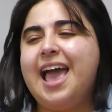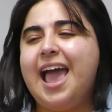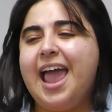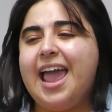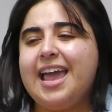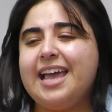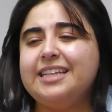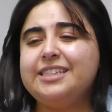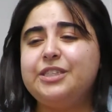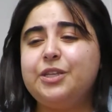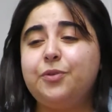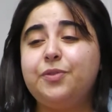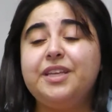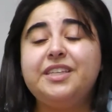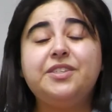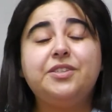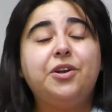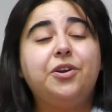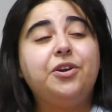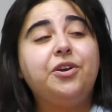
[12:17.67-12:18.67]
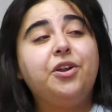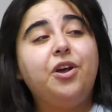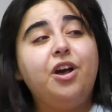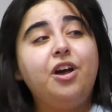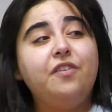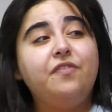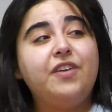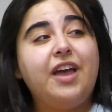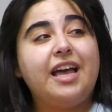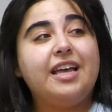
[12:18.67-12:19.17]
And so they started
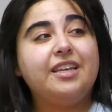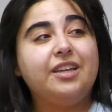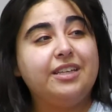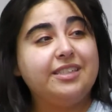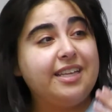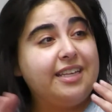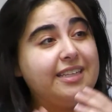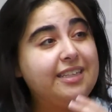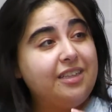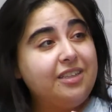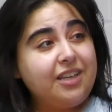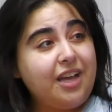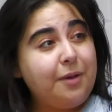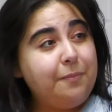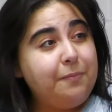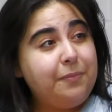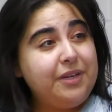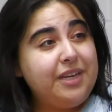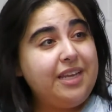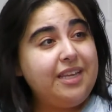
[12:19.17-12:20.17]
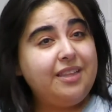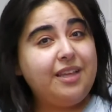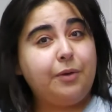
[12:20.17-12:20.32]
off as a little company